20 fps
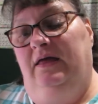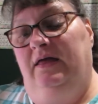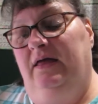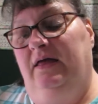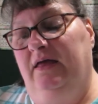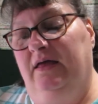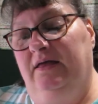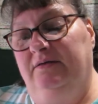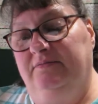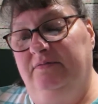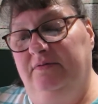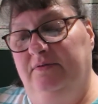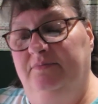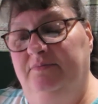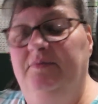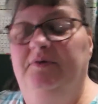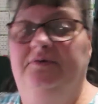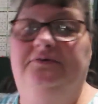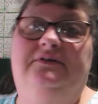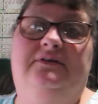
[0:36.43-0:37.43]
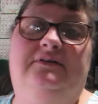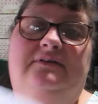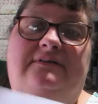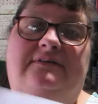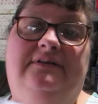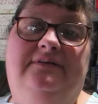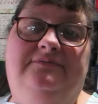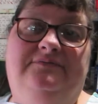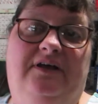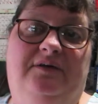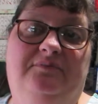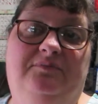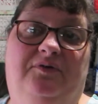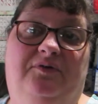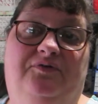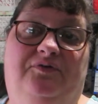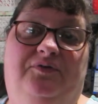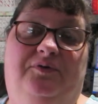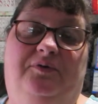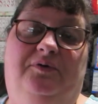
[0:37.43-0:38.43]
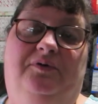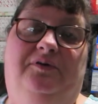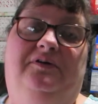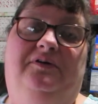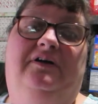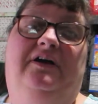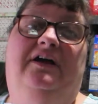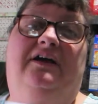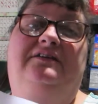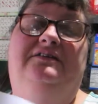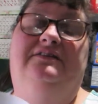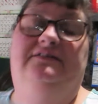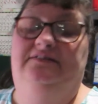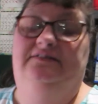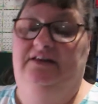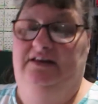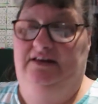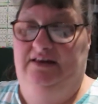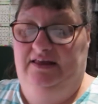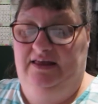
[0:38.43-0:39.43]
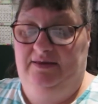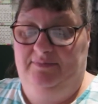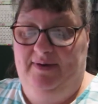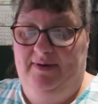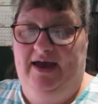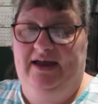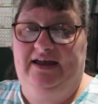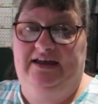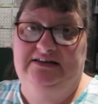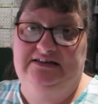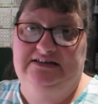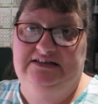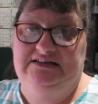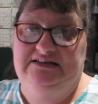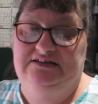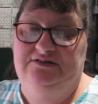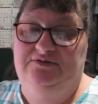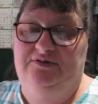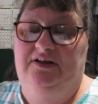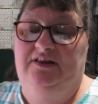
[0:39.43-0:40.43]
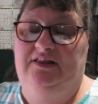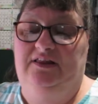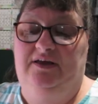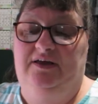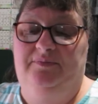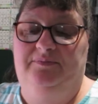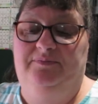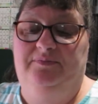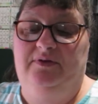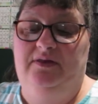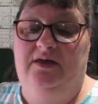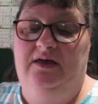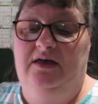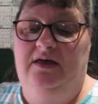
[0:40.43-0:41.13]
And most of these I've done before. I just need to get back into doing them.